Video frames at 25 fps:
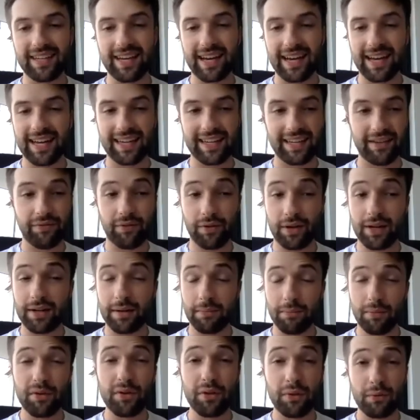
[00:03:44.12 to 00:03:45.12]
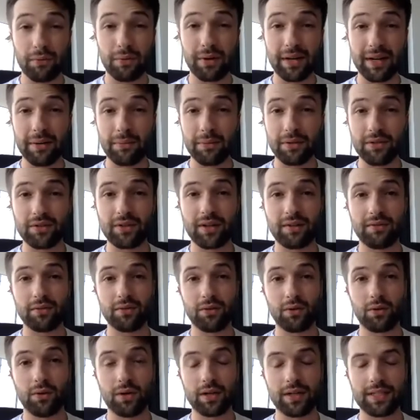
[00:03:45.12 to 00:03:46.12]
if you're at number three with Trevor
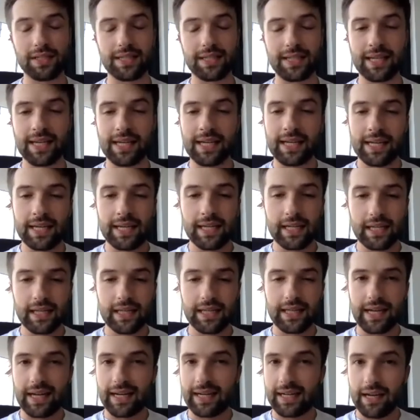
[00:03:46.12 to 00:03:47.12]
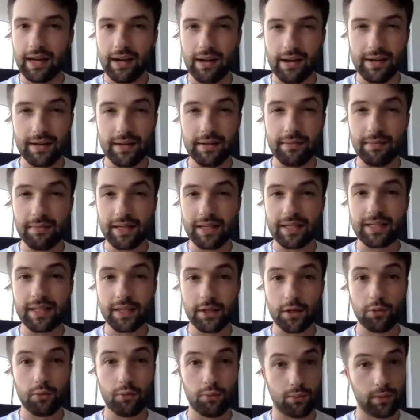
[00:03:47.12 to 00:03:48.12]
Lawrence, that kind of means that
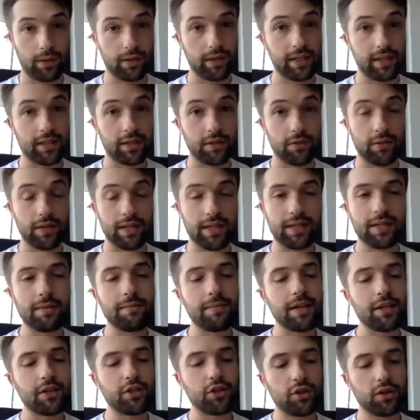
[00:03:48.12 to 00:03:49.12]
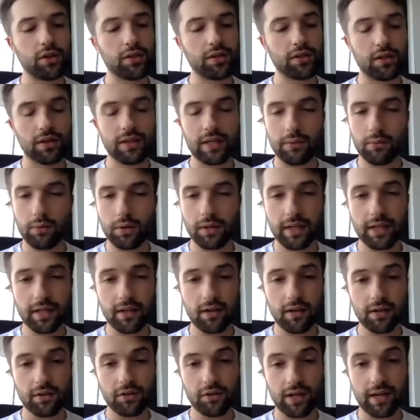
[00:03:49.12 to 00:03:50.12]
you really do need to make sure it's on that rookie
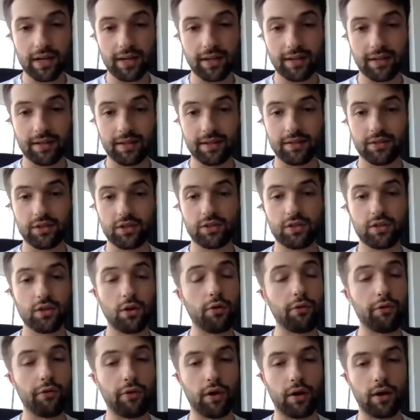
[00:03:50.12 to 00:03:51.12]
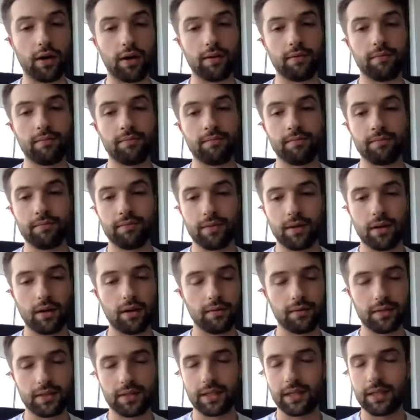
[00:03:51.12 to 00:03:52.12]
contract. Cause so far,
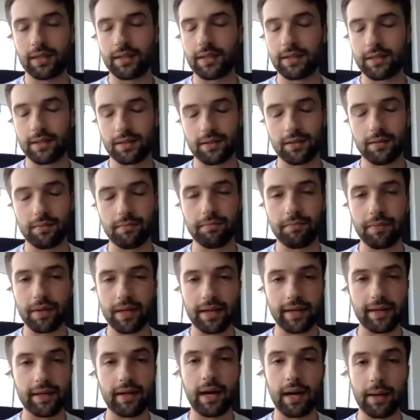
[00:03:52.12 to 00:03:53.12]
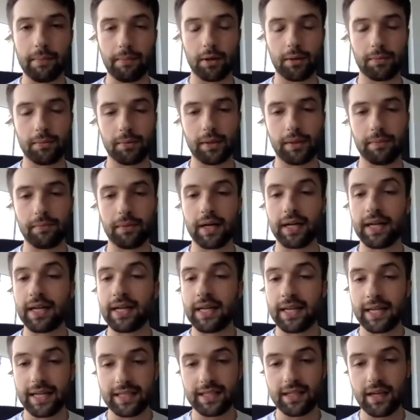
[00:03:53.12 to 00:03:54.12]
obviously, this is a big hyperbole, but
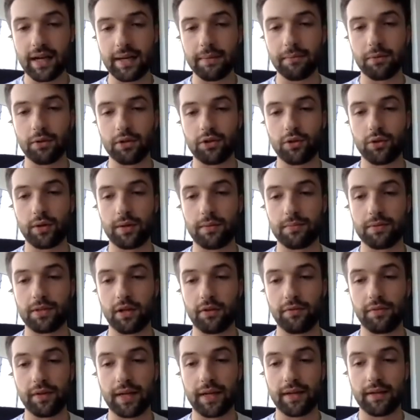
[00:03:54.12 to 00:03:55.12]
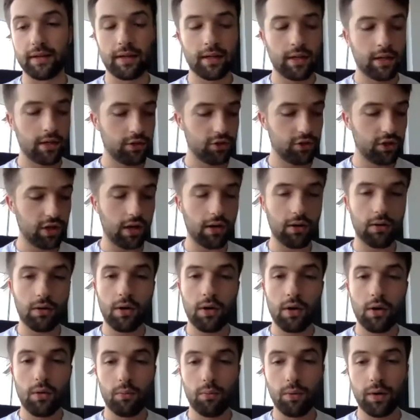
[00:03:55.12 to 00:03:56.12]
he's not able to do it himself yet. So
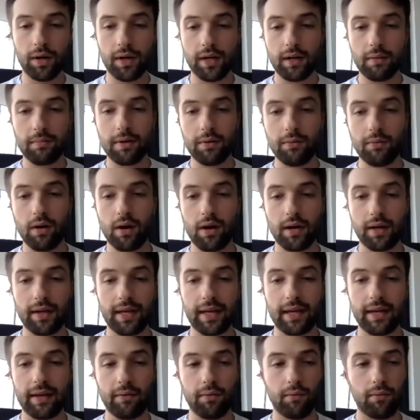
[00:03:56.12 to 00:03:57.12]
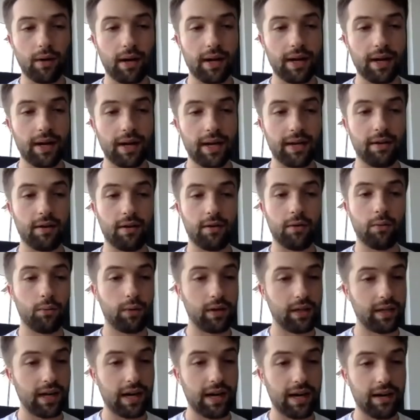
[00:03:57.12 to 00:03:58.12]
we're going to be rocking right here
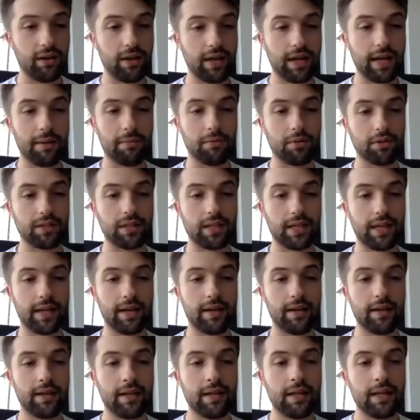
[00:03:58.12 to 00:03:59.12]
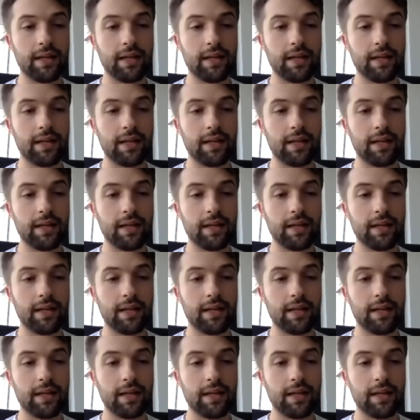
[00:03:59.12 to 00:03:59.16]
with Kyle Hamilton.